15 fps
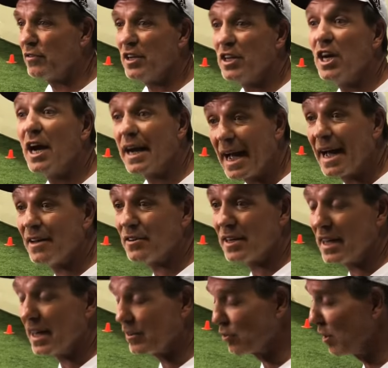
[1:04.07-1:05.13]
of the young guys
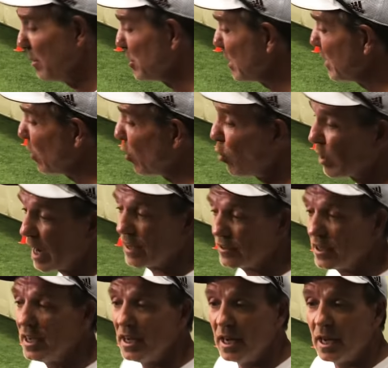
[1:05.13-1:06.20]
in that scrimmage. And the old guys,
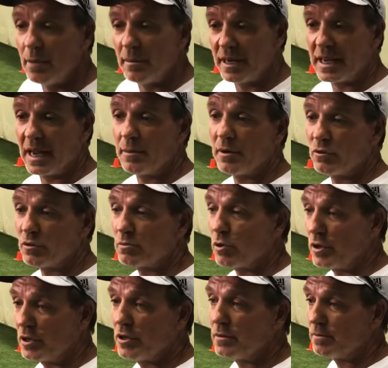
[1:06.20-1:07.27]
came and it was
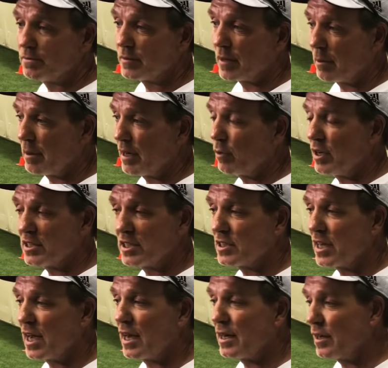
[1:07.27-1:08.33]
pretty good.
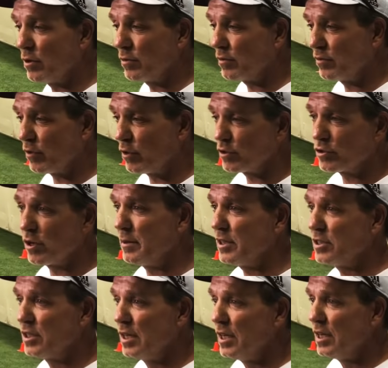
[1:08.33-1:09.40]
It's not, first
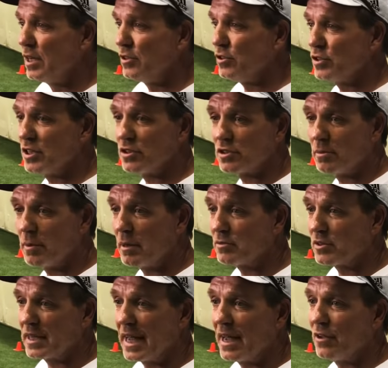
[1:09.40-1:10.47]
scrimmage, usually there's some
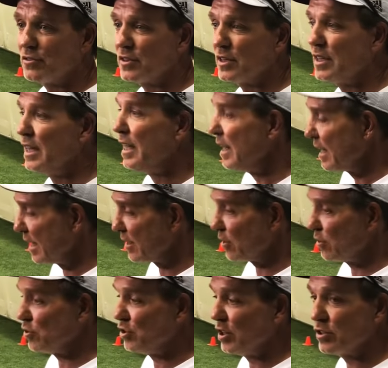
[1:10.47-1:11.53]
ups and downs and get
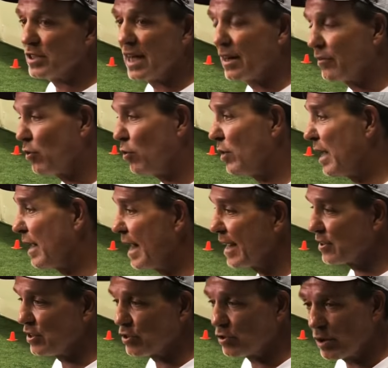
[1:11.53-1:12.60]
those jitters out of going out and
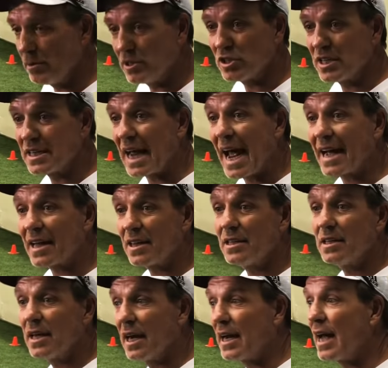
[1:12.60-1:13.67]
actually scrimmaging and tackling.
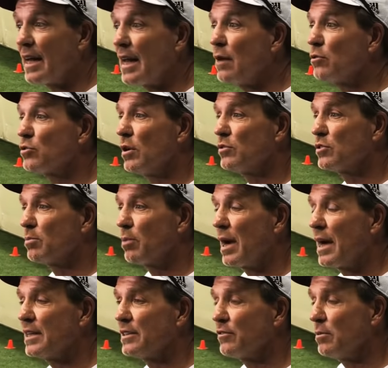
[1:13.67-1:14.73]
And that was what was
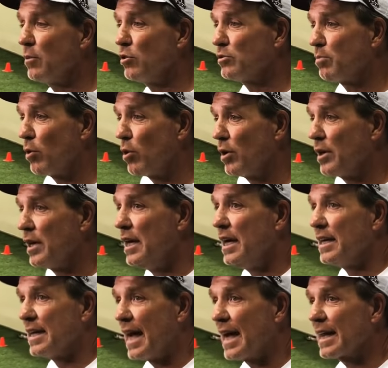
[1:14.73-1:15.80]
surprising. For the most part,
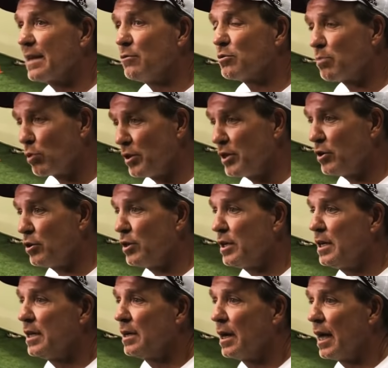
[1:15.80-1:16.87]
tackling was pretty good.
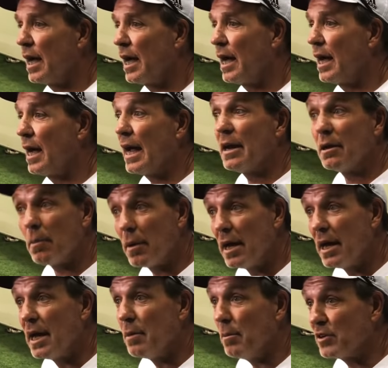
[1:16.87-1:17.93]

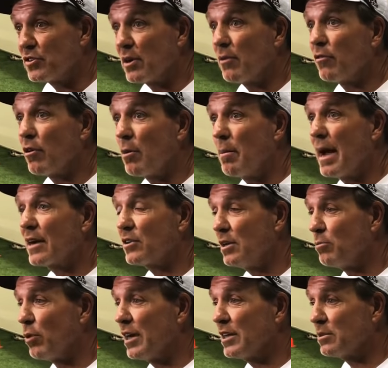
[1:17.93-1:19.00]
But some of our backs
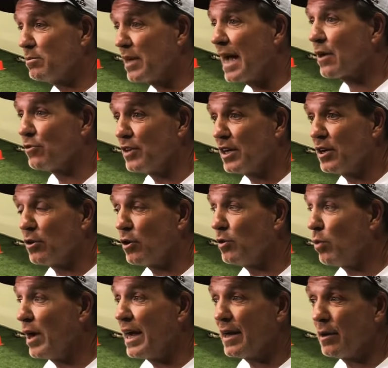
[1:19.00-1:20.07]
did break some tackles in a
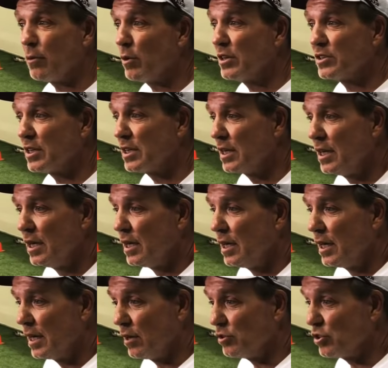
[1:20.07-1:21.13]
good way, and it wasn't,
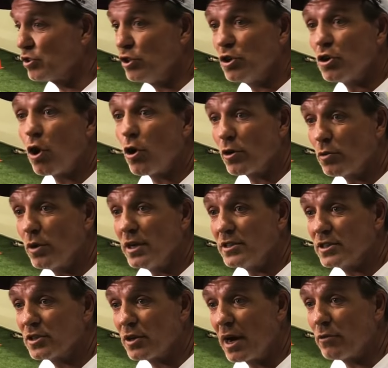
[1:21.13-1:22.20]
just good hard
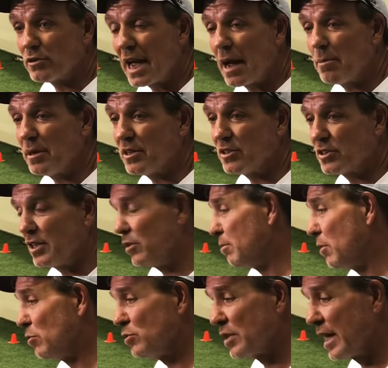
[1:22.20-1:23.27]
runs. So I was happy to see
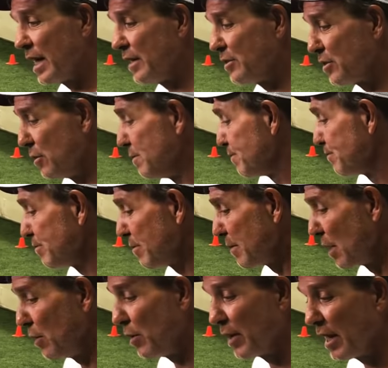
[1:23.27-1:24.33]
on both sides. So,
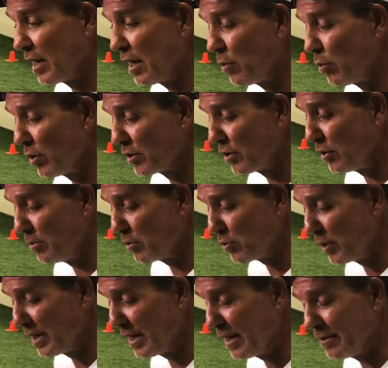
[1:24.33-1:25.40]
we got a lot of work to do in
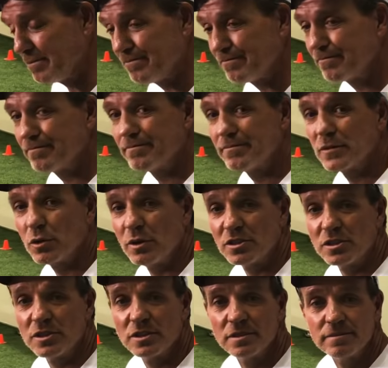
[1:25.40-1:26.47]
between now.
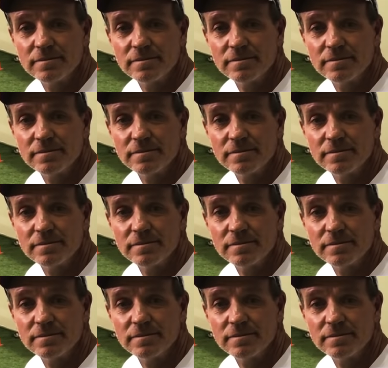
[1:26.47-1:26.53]
Questions?